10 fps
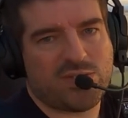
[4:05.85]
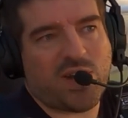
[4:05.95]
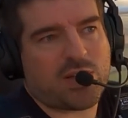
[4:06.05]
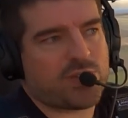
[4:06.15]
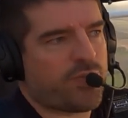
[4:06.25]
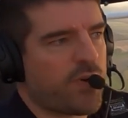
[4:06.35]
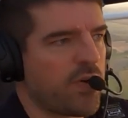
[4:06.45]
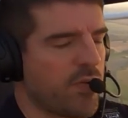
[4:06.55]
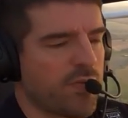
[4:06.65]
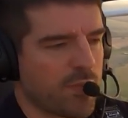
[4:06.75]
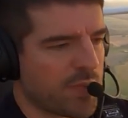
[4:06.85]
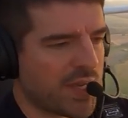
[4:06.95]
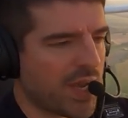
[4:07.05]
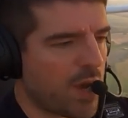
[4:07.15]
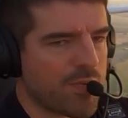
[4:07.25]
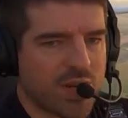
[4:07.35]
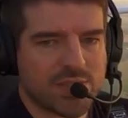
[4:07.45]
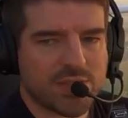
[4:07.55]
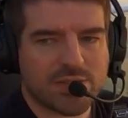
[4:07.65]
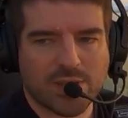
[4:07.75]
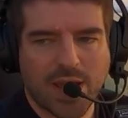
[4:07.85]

sucked through from the carburetors.